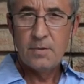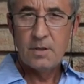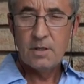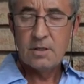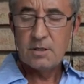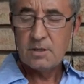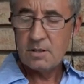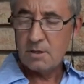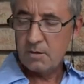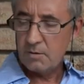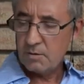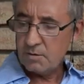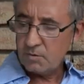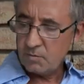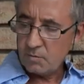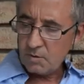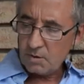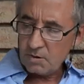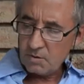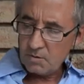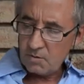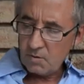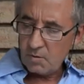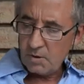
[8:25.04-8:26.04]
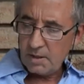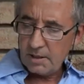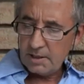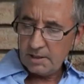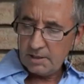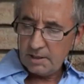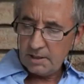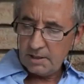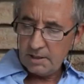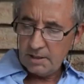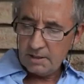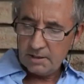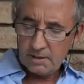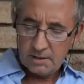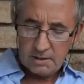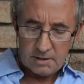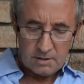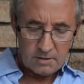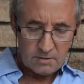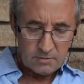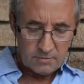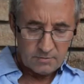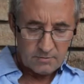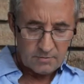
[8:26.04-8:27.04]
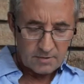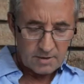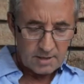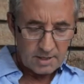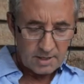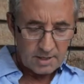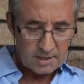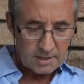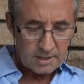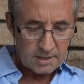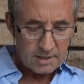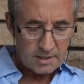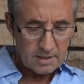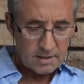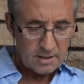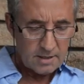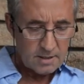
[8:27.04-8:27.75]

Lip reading: So it was quite easy to find,